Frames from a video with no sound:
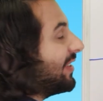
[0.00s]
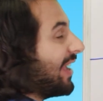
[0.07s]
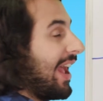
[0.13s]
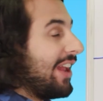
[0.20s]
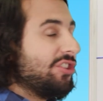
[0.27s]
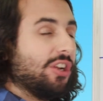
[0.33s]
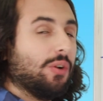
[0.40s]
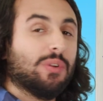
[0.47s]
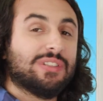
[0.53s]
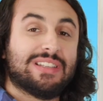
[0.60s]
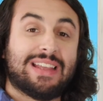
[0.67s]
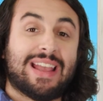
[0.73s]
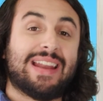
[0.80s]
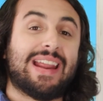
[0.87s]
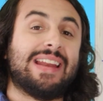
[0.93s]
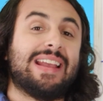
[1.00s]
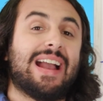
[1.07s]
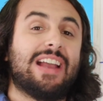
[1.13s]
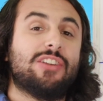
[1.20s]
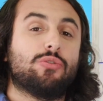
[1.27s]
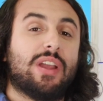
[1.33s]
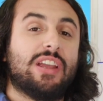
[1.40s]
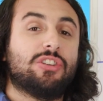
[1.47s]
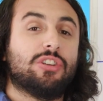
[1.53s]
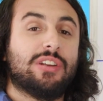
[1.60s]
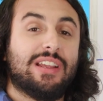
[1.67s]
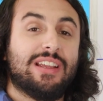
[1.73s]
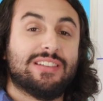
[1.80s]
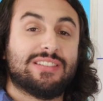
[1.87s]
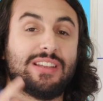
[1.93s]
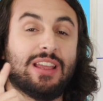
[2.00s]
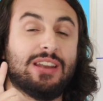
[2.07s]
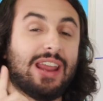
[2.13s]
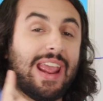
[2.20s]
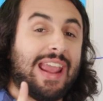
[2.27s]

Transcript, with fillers: attaching, once again, any hydration is an